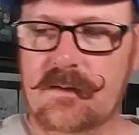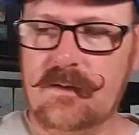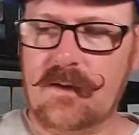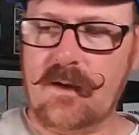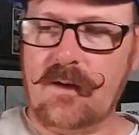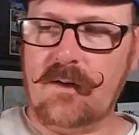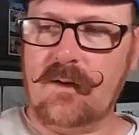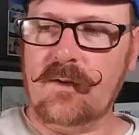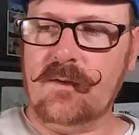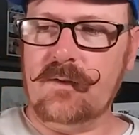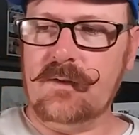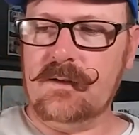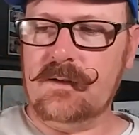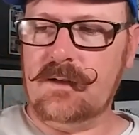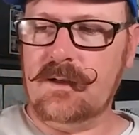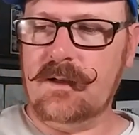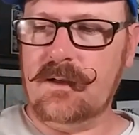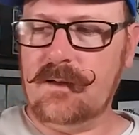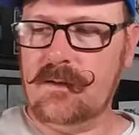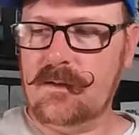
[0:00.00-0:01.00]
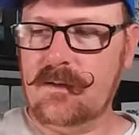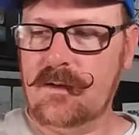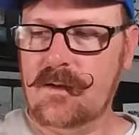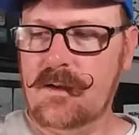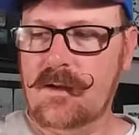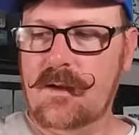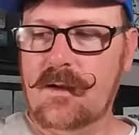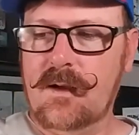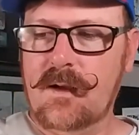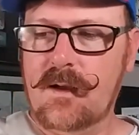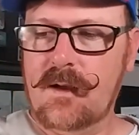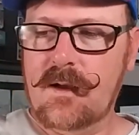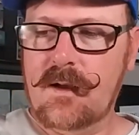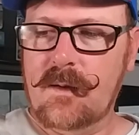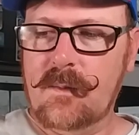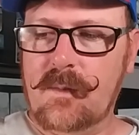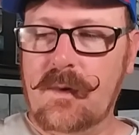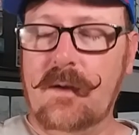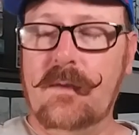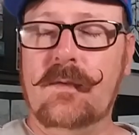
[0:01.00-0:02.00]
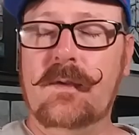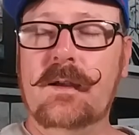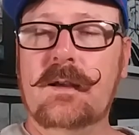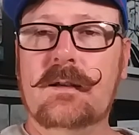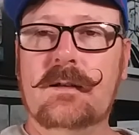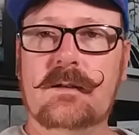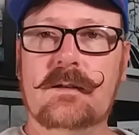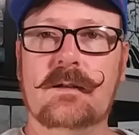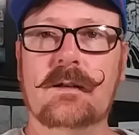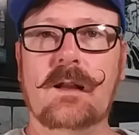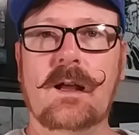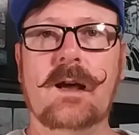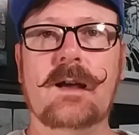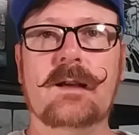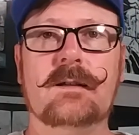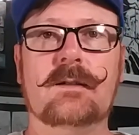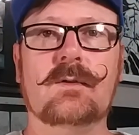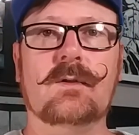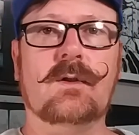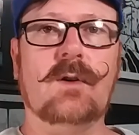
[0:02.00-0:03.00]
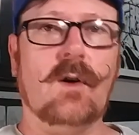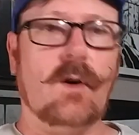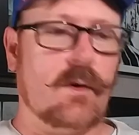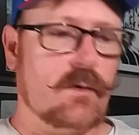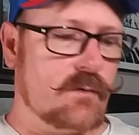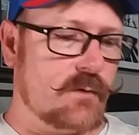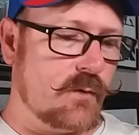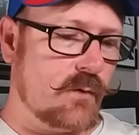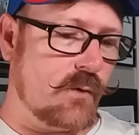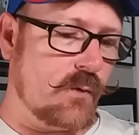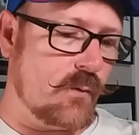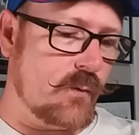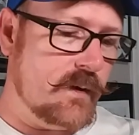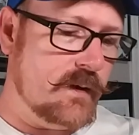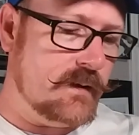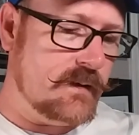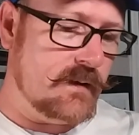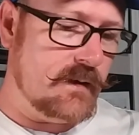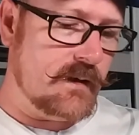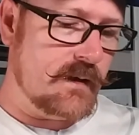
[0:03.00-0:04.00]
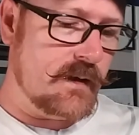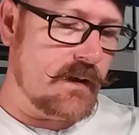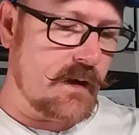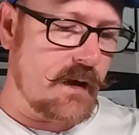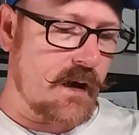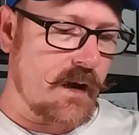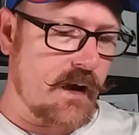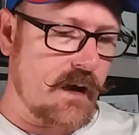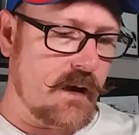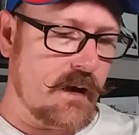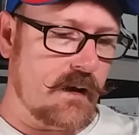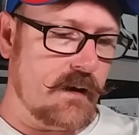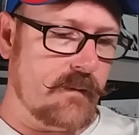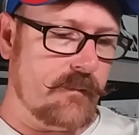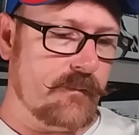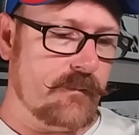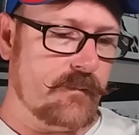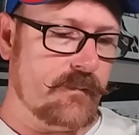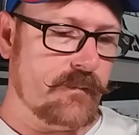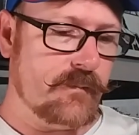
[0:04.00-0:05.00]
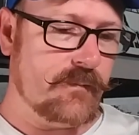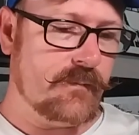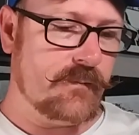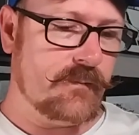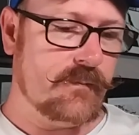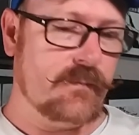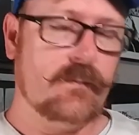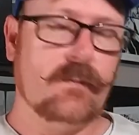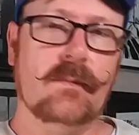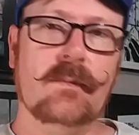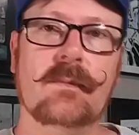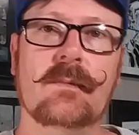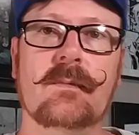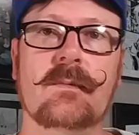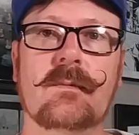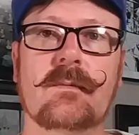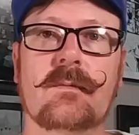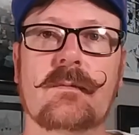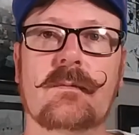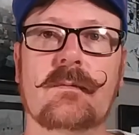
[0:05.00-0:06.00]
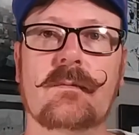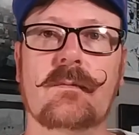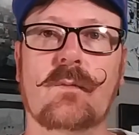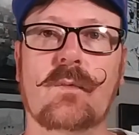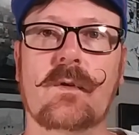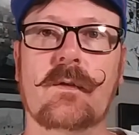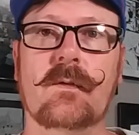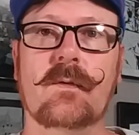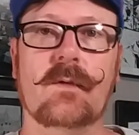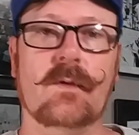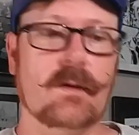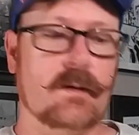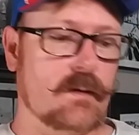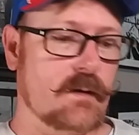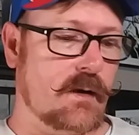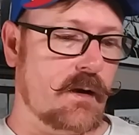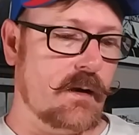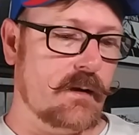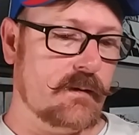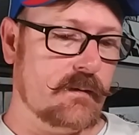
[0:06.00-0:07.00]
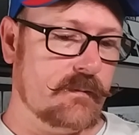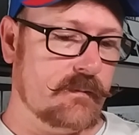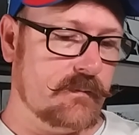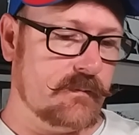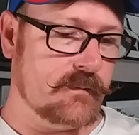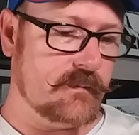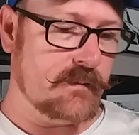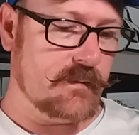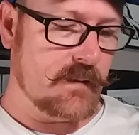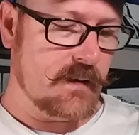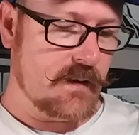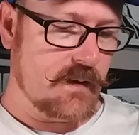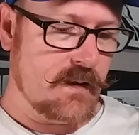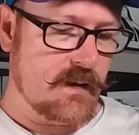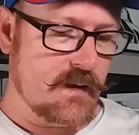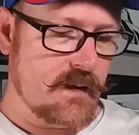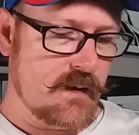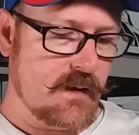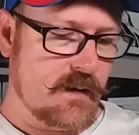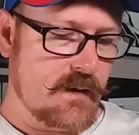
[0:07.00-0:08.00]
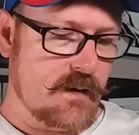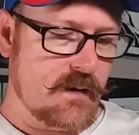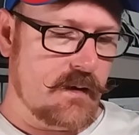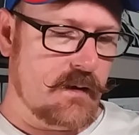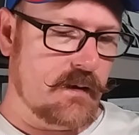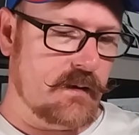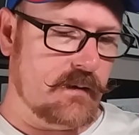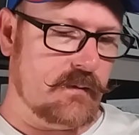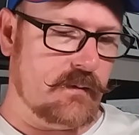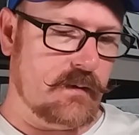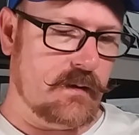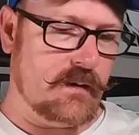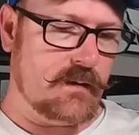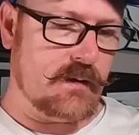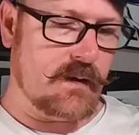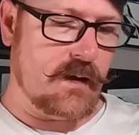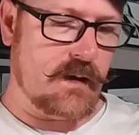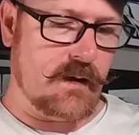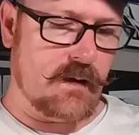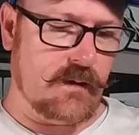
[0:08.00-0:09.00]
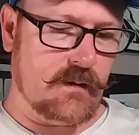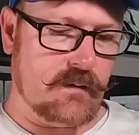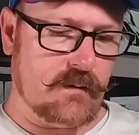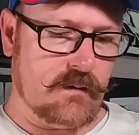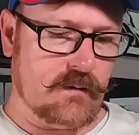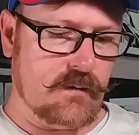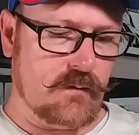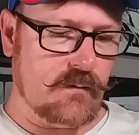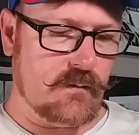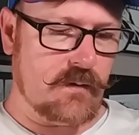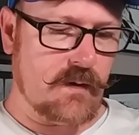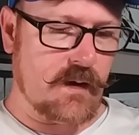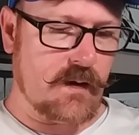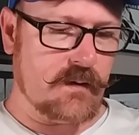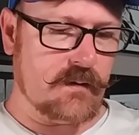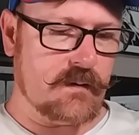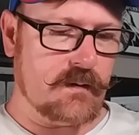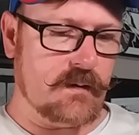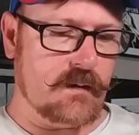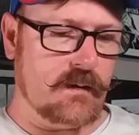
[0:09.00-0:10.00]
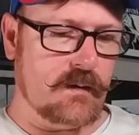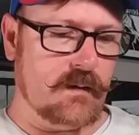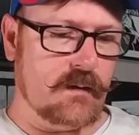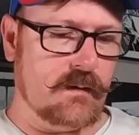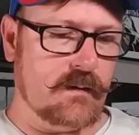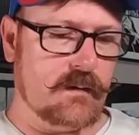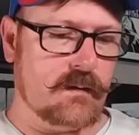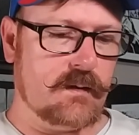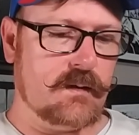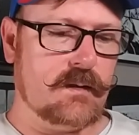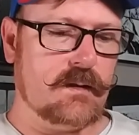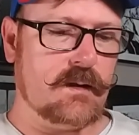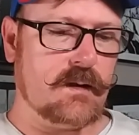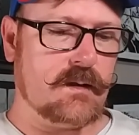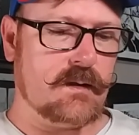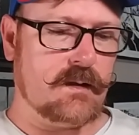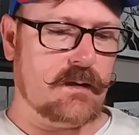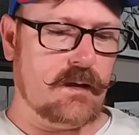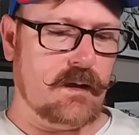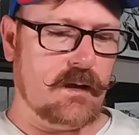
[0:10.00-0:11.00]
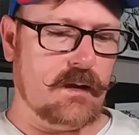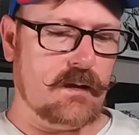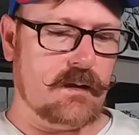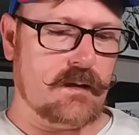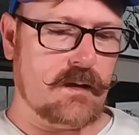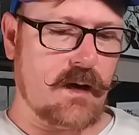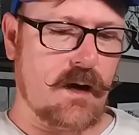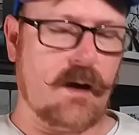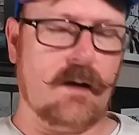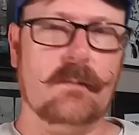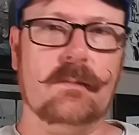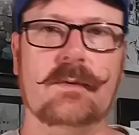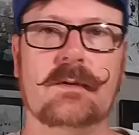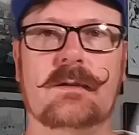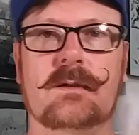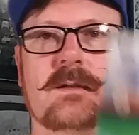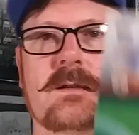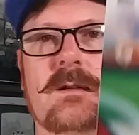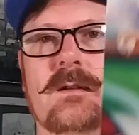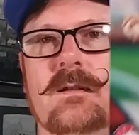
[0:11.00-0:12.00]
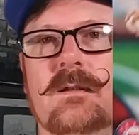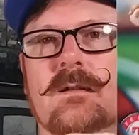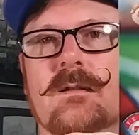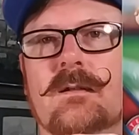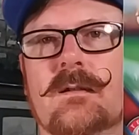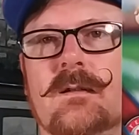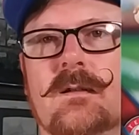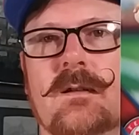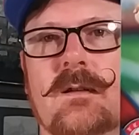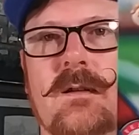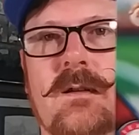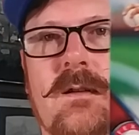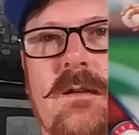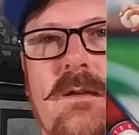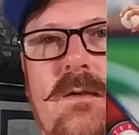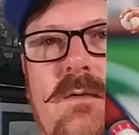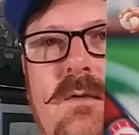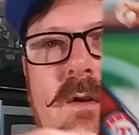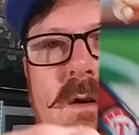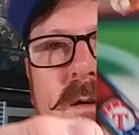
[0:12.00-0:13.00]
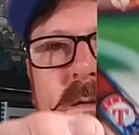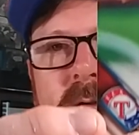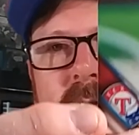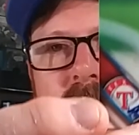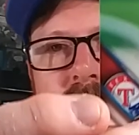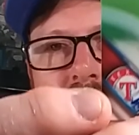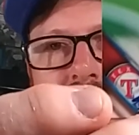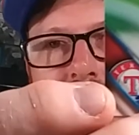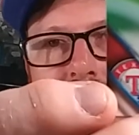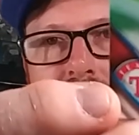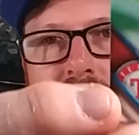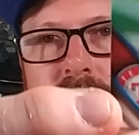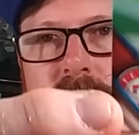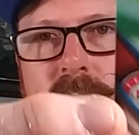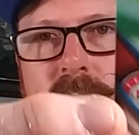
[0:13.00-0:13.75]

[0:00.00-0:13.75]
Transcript: Kind of hard to see. But these last two cards are the reason that I went for this lot. This one is a 2016 Topps. Yu Darvish.